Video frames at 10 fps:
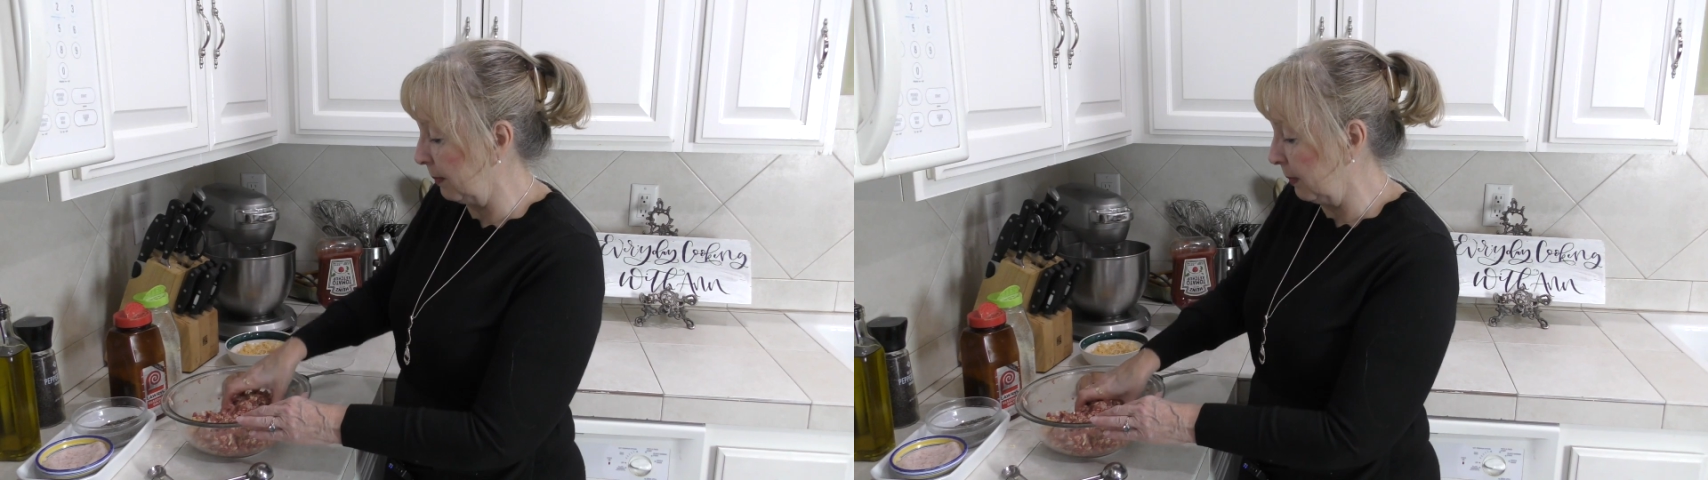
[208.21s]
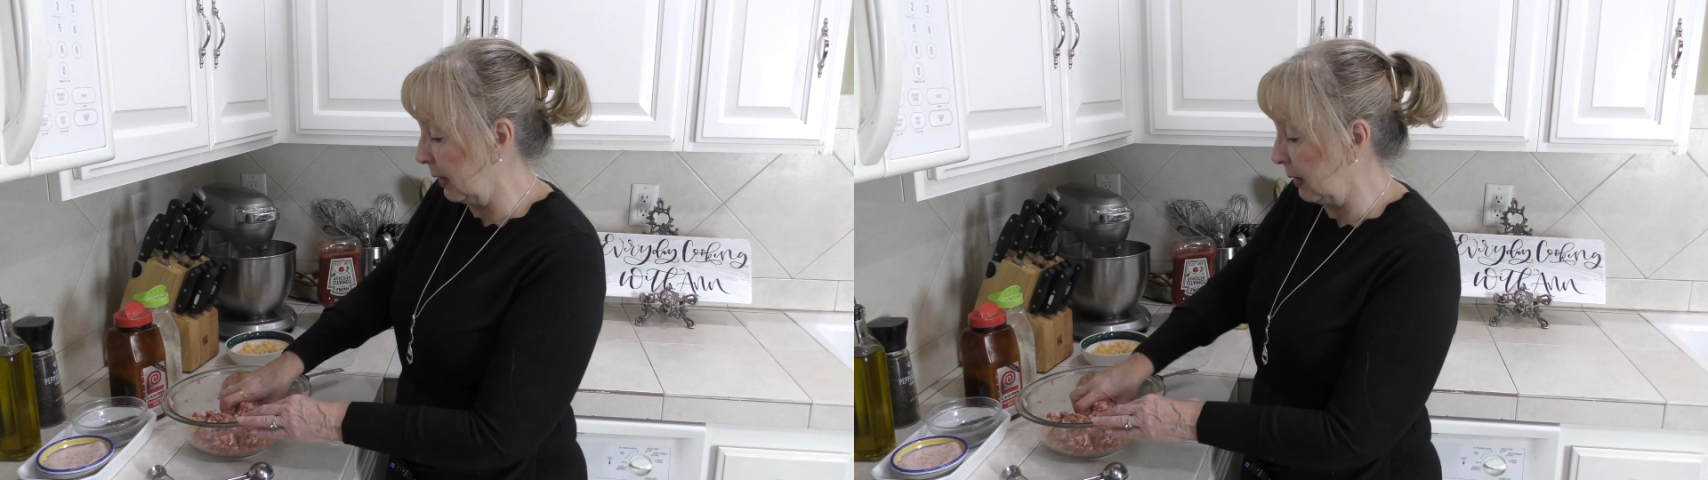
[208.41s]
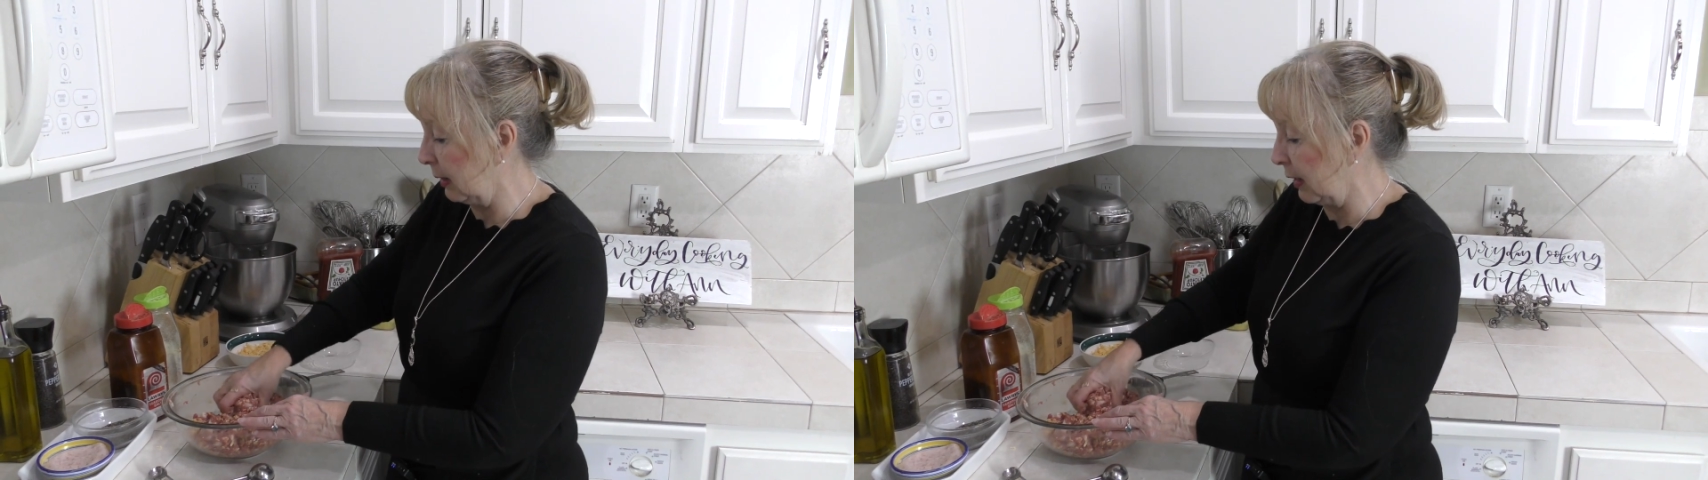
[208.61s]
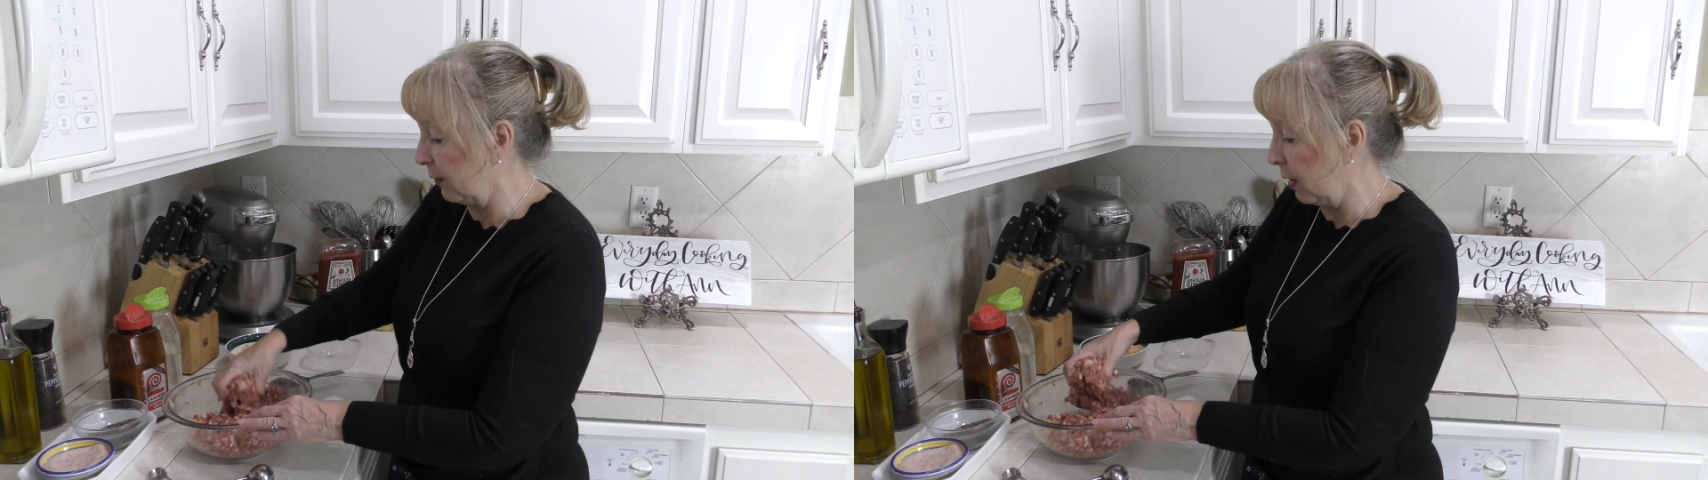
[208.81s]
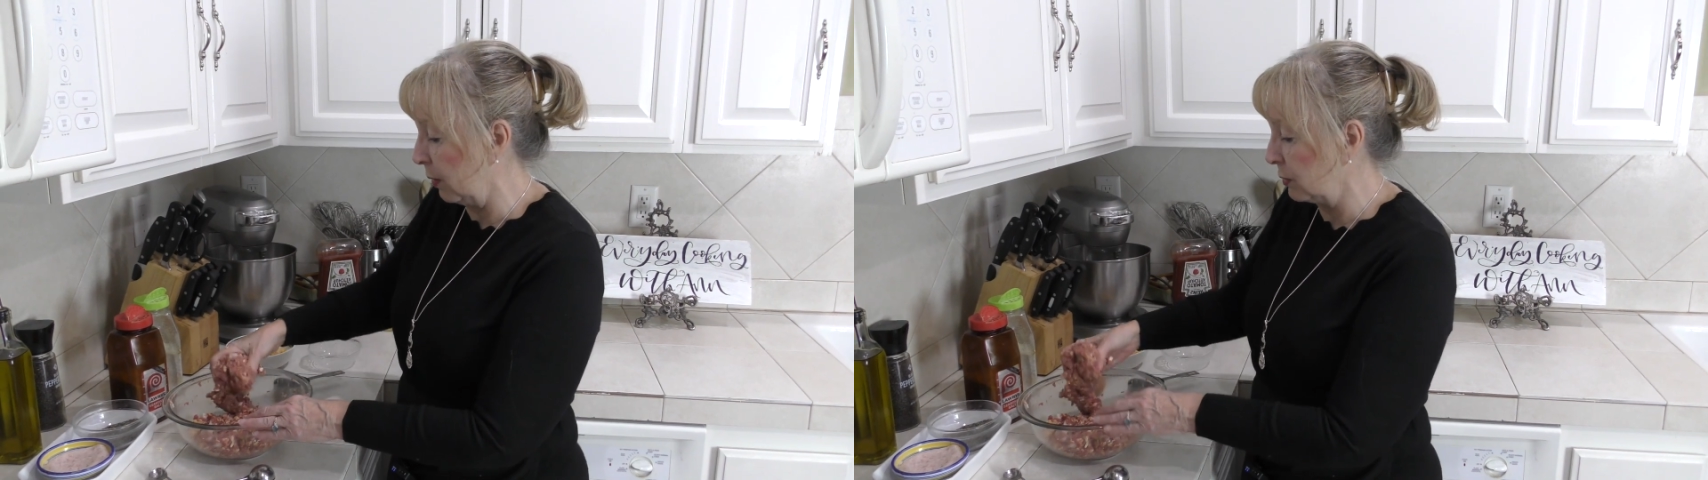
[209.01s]
mini
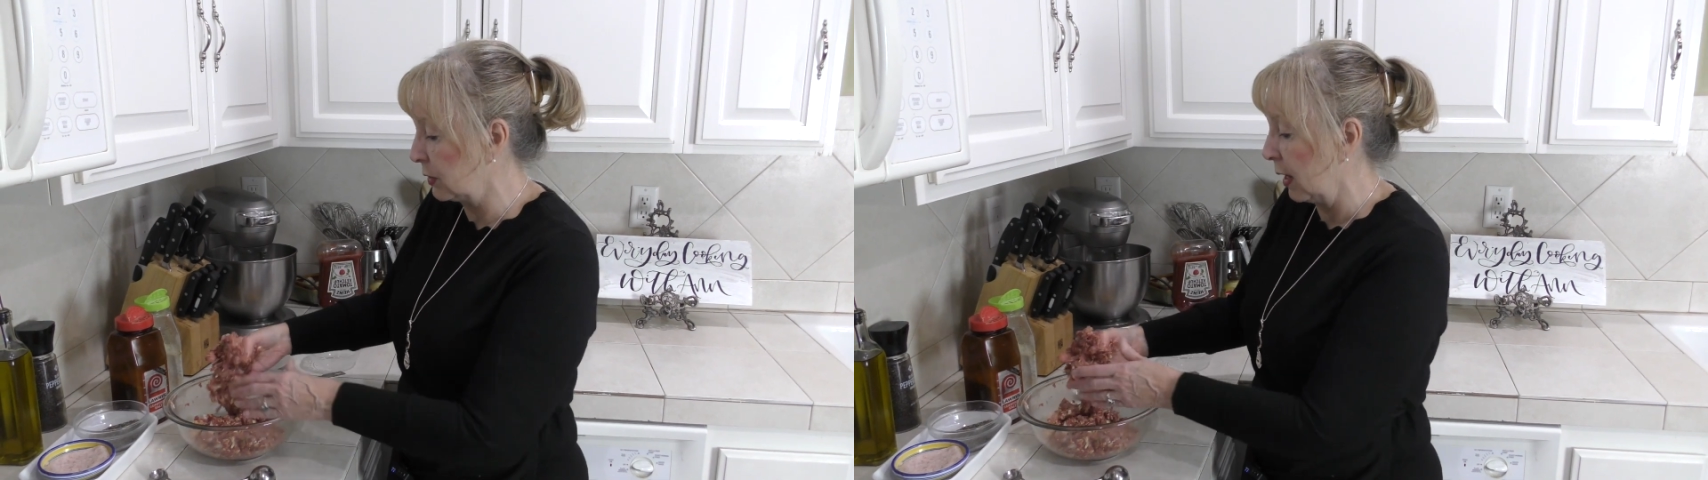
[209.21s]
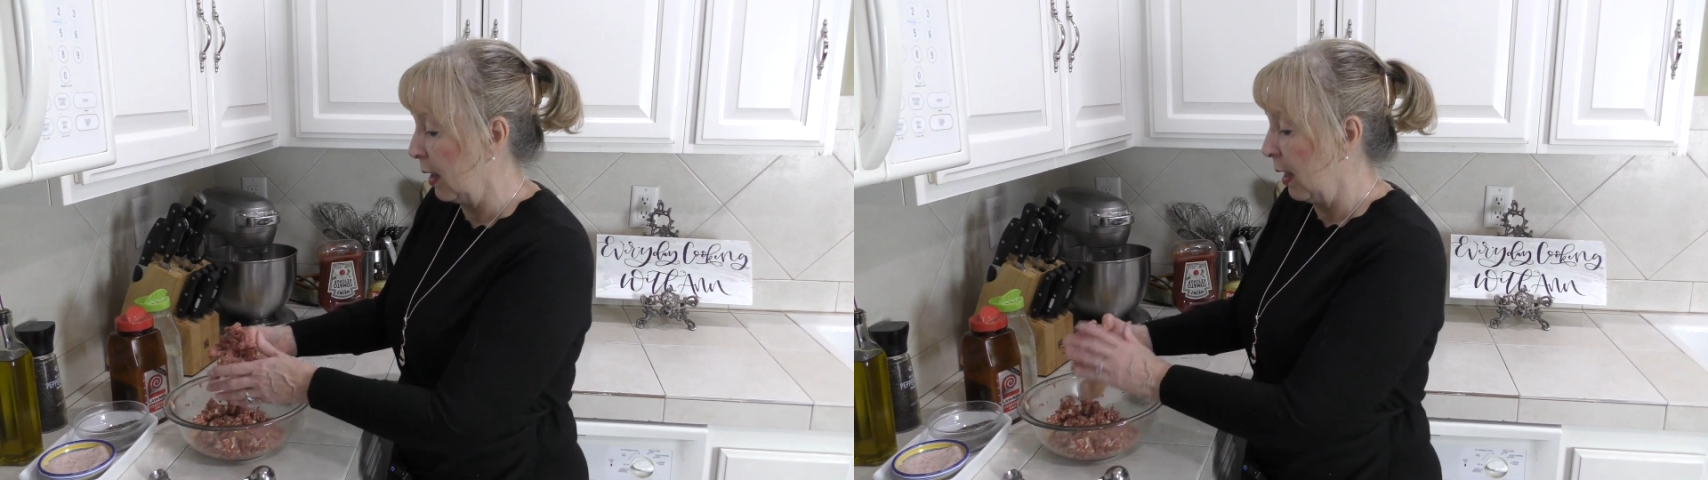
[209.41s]
meatloaves.